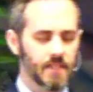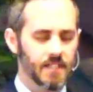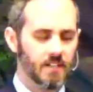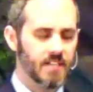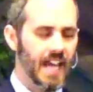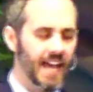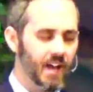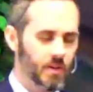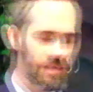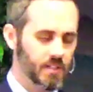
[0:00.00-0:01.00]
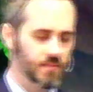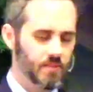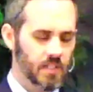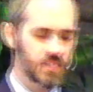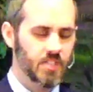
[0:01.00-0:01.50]
and our town.
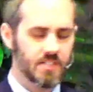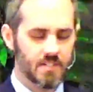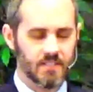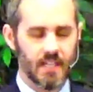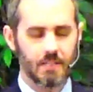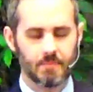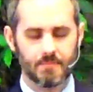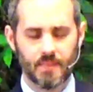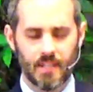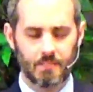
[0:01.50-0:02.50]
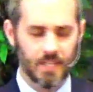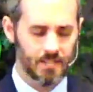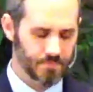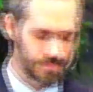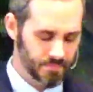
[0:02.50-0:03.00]
In Jesus' name, amen.